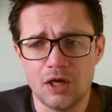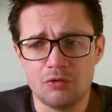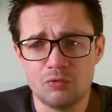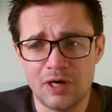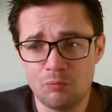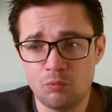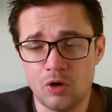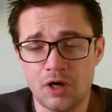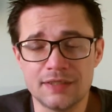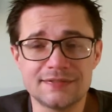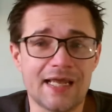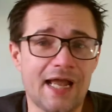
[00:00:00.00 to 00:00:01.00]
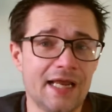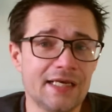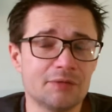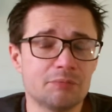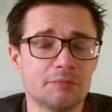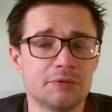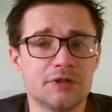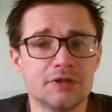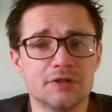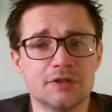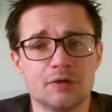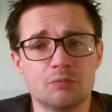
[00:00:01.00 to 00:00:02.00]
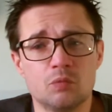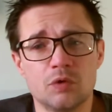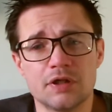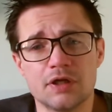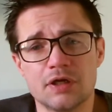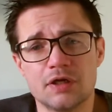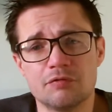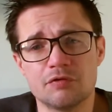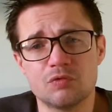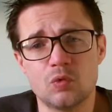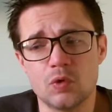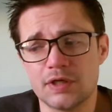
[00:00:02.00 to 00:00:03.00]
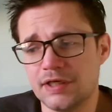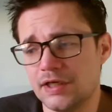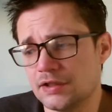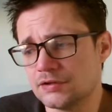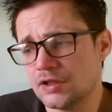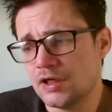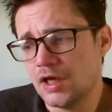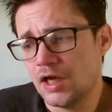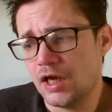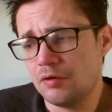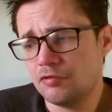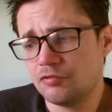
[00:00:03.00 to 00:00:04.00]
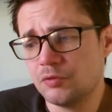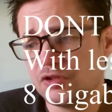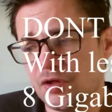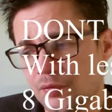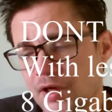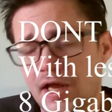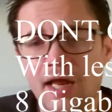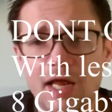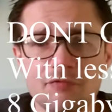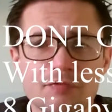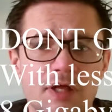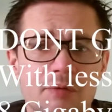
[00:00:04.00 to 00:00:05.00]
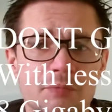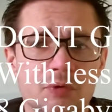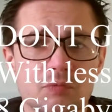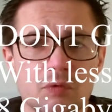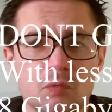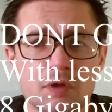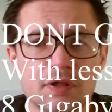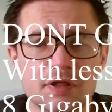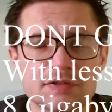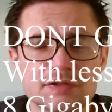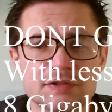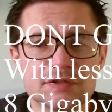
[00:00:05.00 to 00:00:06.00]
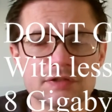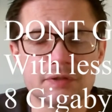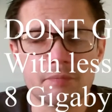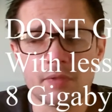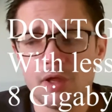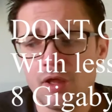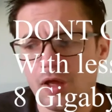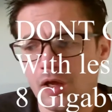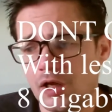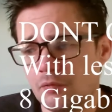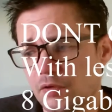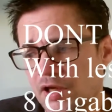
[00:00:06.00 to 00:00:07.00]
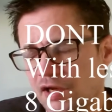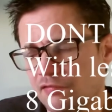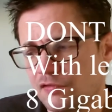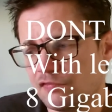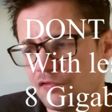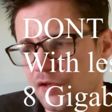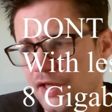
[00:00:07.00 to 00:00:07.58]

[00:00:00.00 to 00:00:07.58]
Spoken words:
RAM wise, and it probably could have done with another 4 gigs. However, we don't have that problem with this system. We have the full